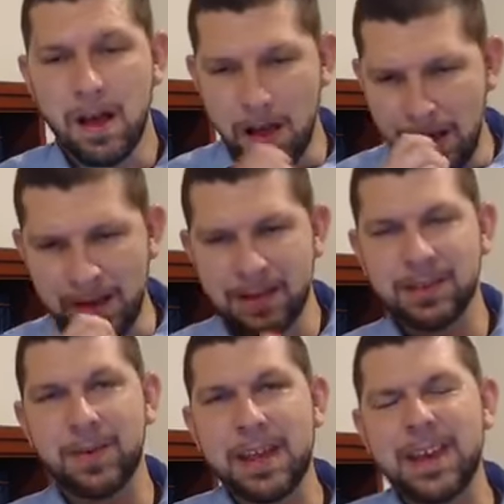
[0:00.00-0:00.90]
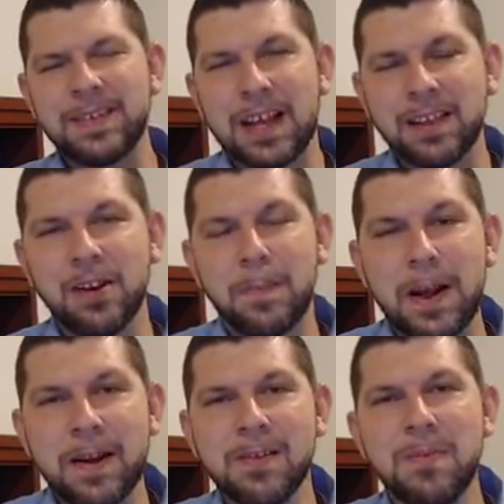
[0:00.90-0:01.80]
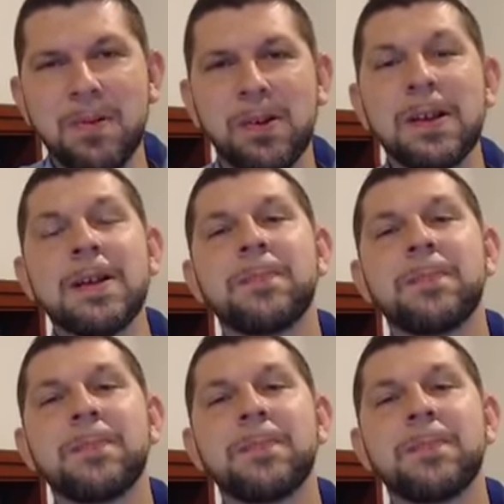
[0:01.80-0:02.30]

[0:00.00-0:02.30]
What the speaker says: And so he gives that little parable